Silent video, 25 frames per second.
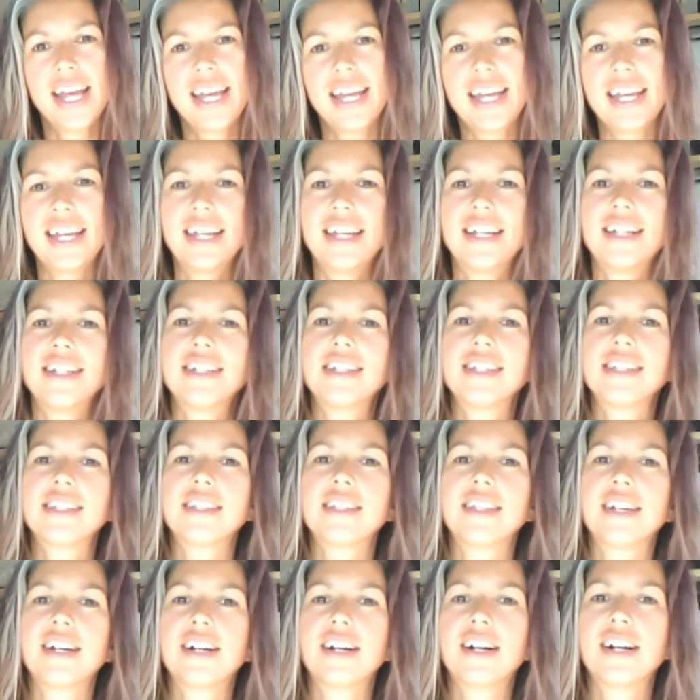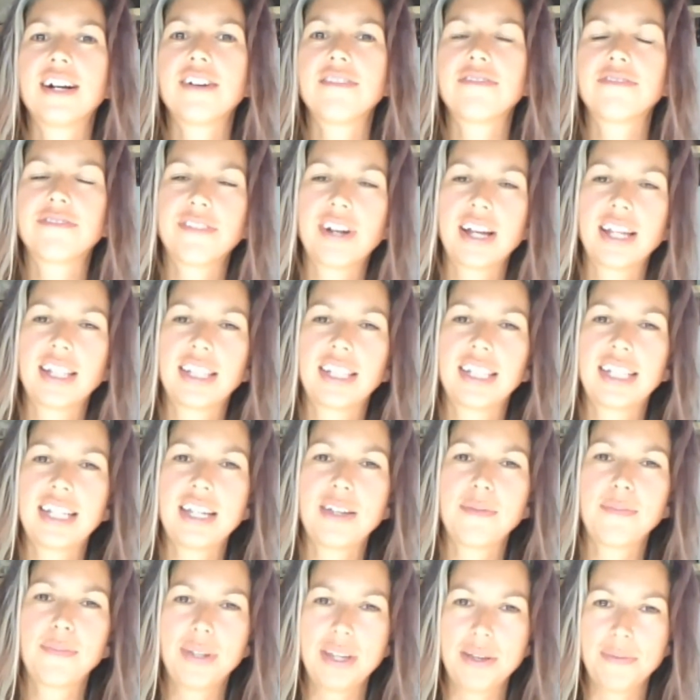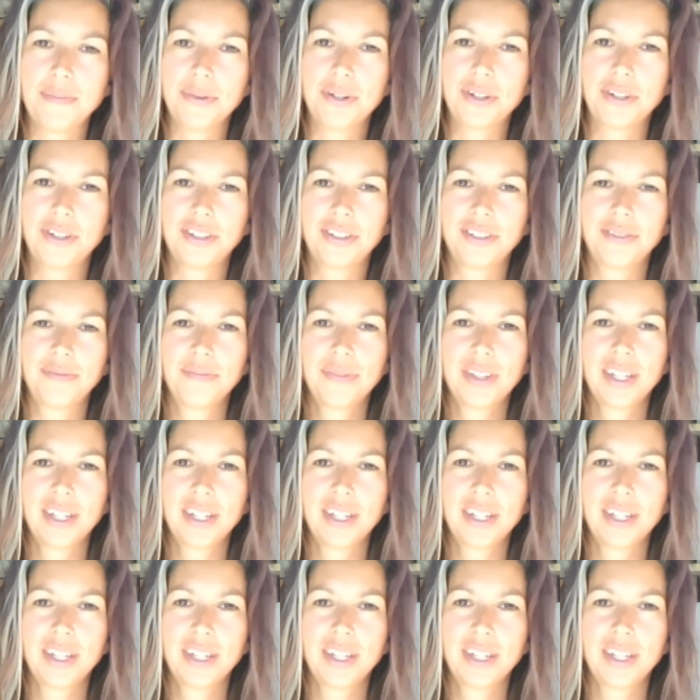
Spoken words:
is the friendly people.